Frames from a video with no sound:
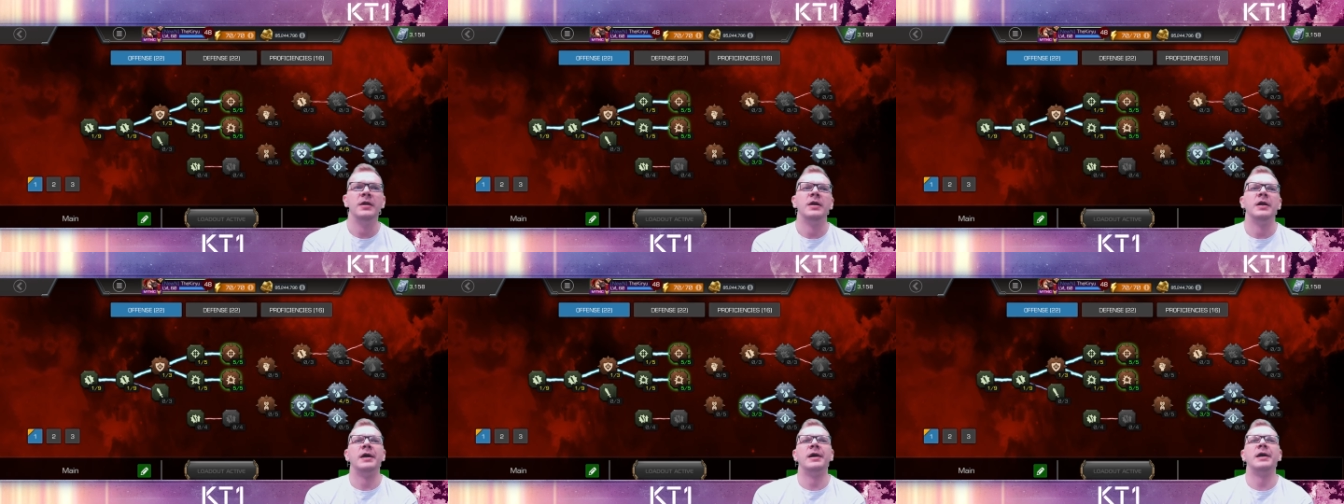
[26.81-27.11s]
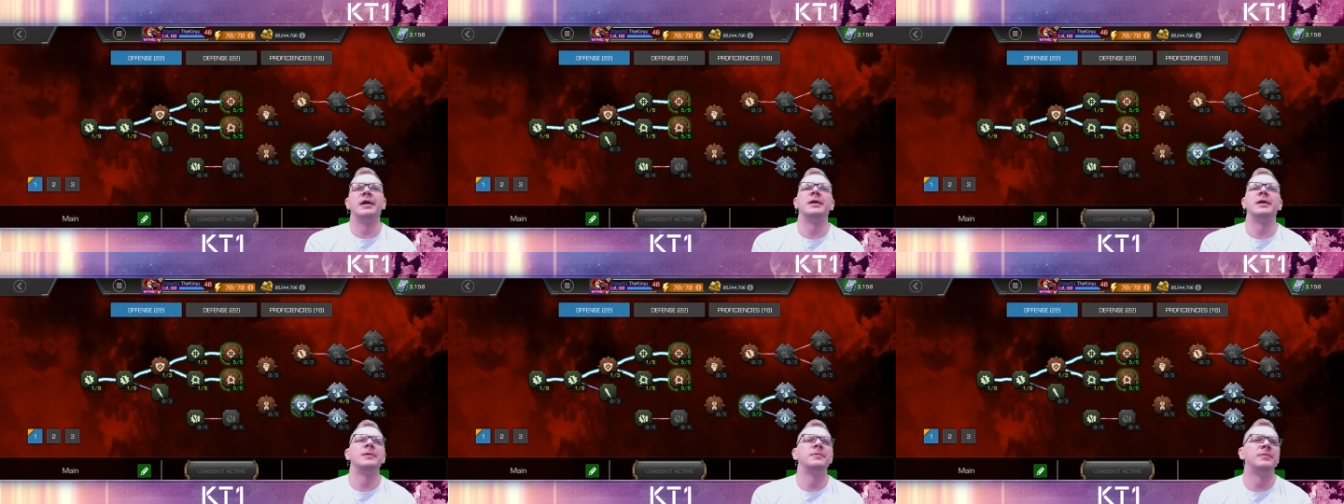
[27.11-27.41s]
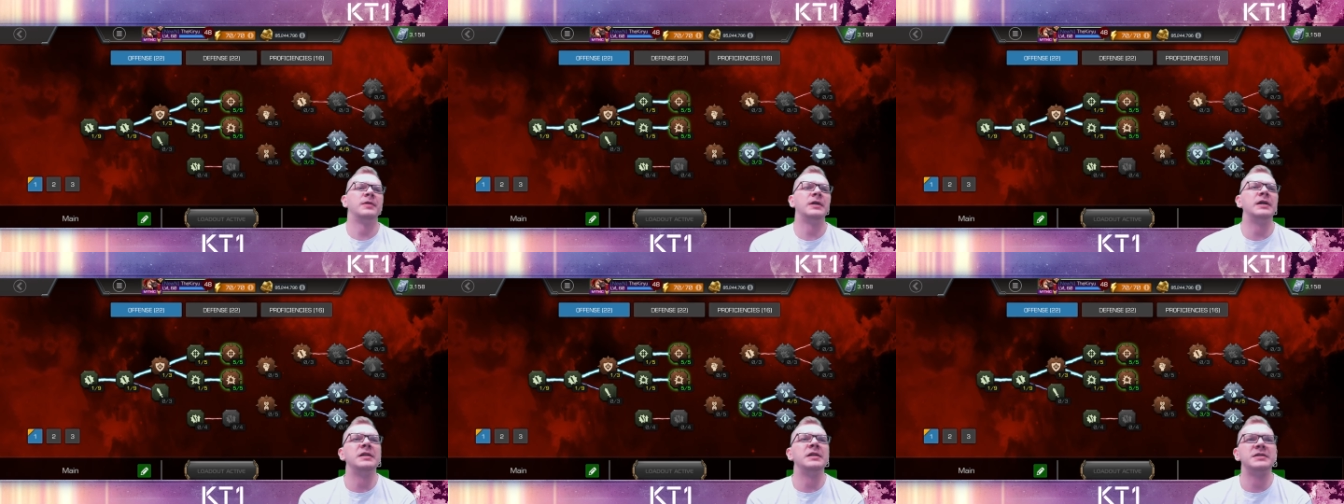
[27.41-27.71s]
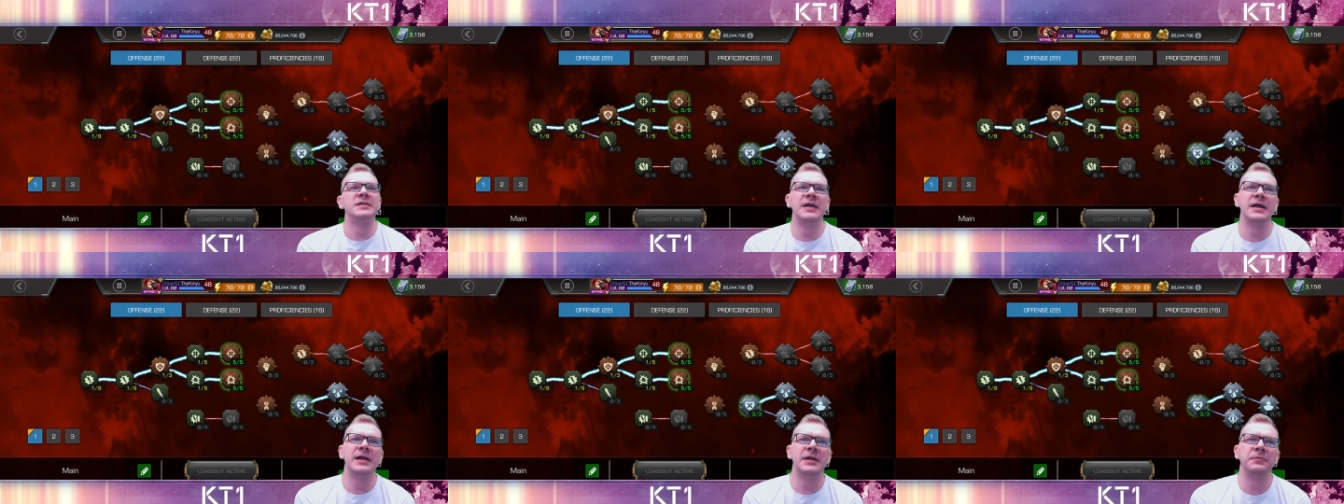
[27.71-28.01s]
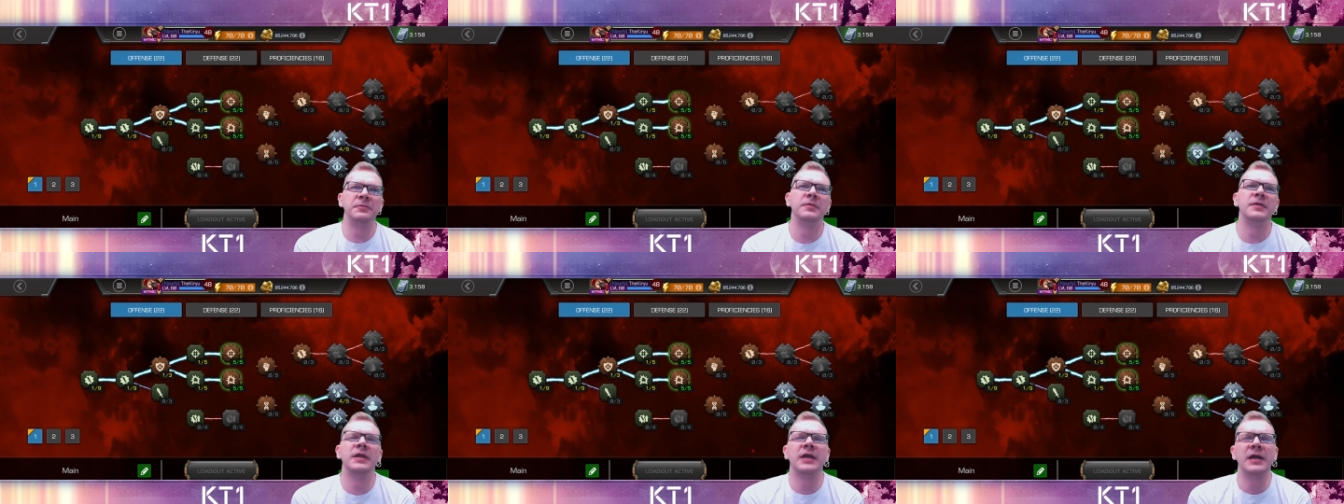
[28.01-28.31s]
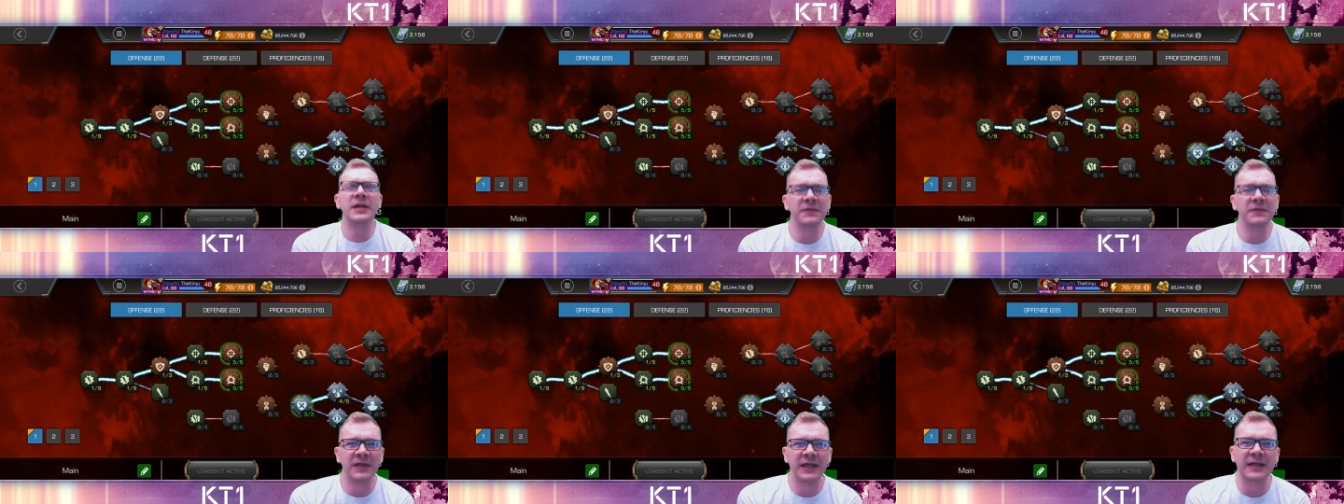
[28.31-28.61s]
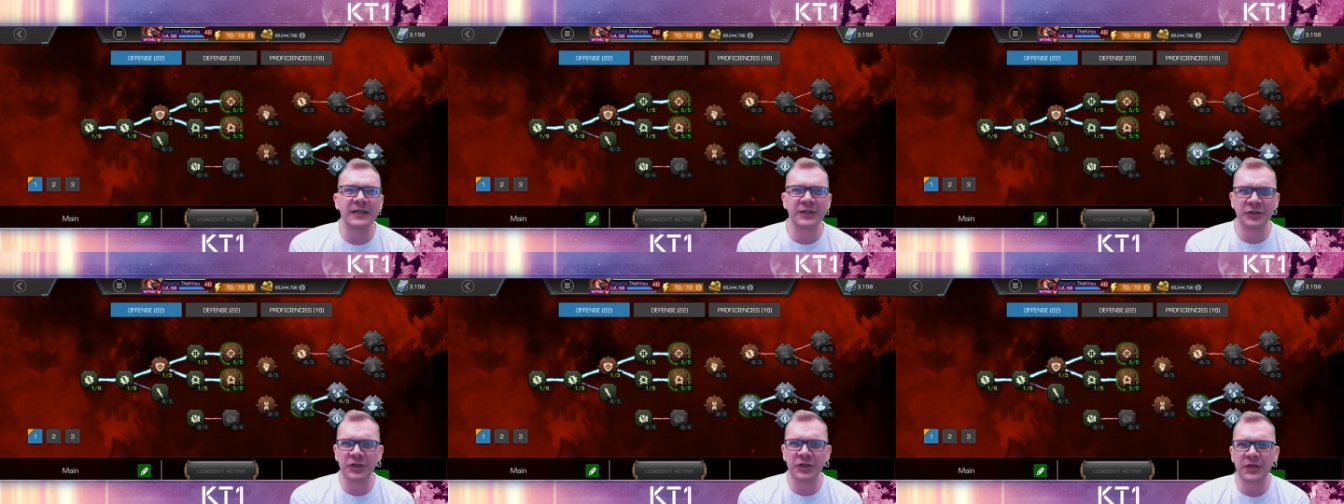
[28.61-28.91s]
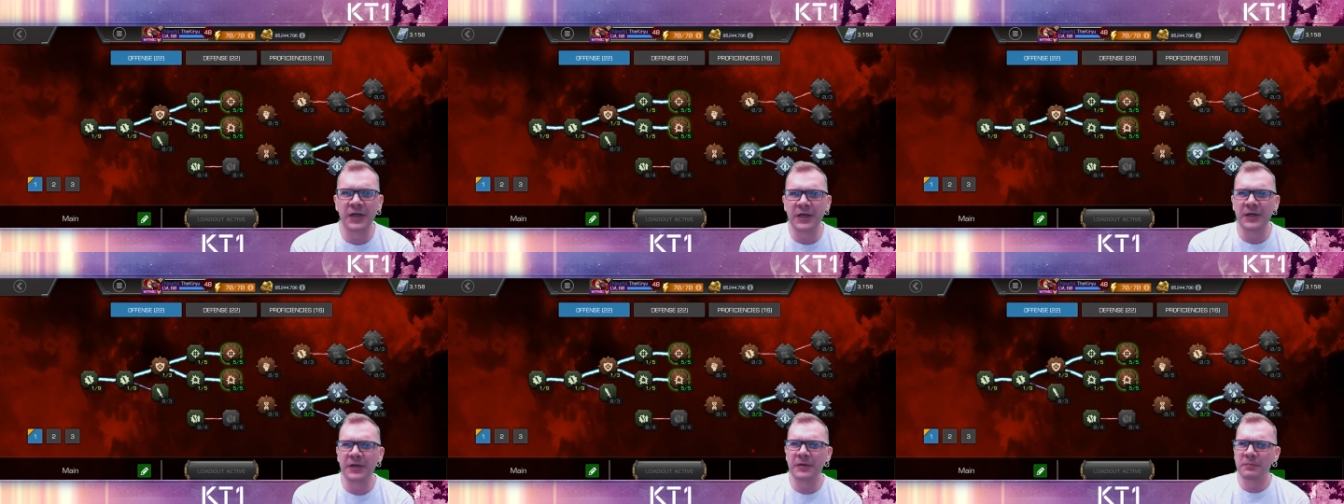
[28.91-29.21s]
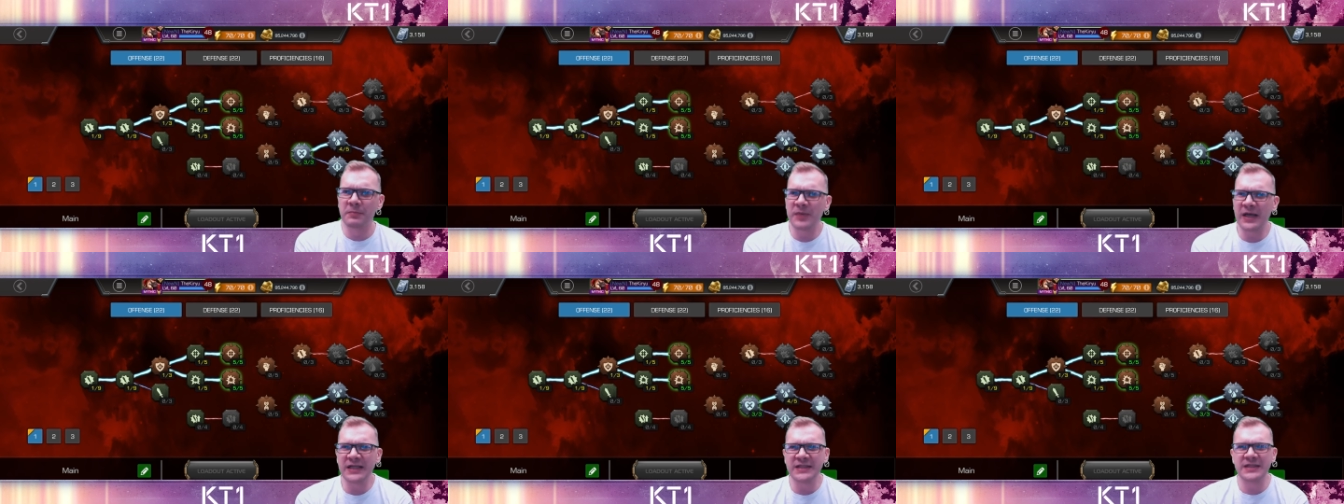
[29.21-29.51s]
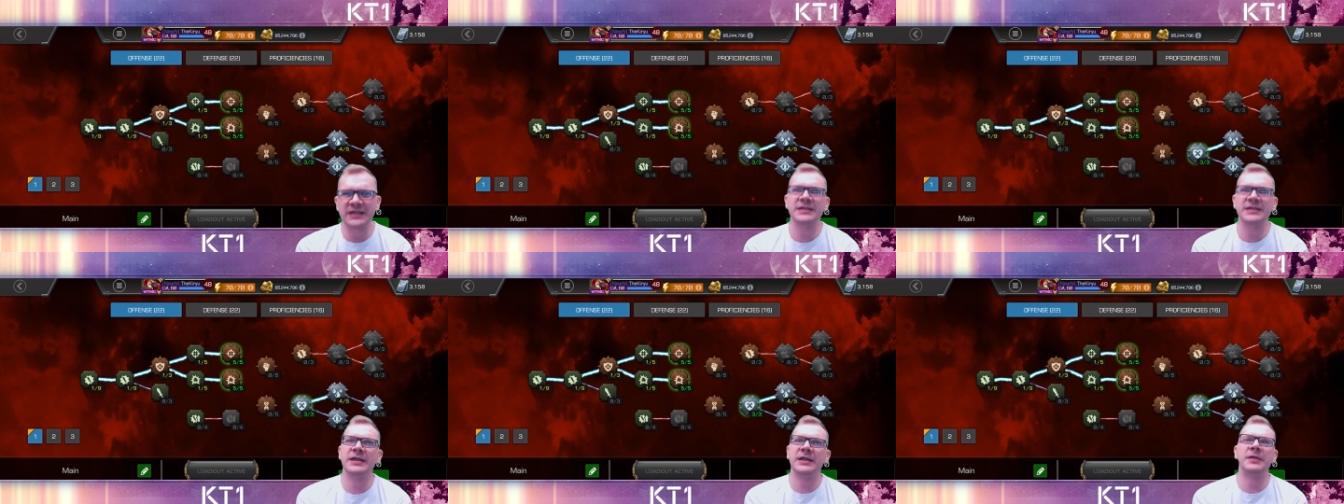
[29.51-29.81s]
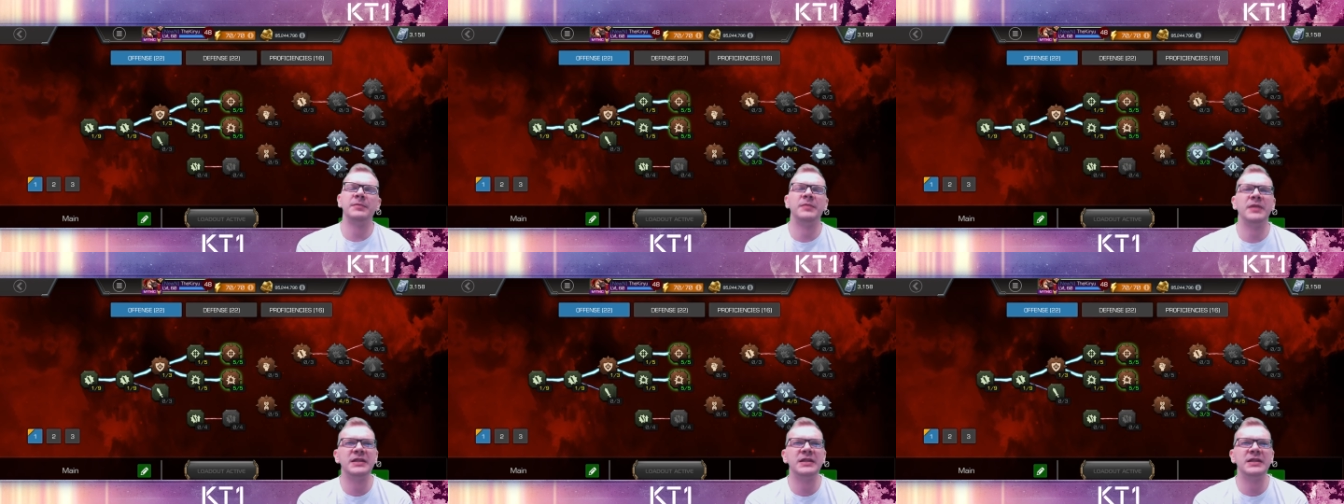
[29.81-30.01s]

And we're going to start with kind of like a generic basic setup.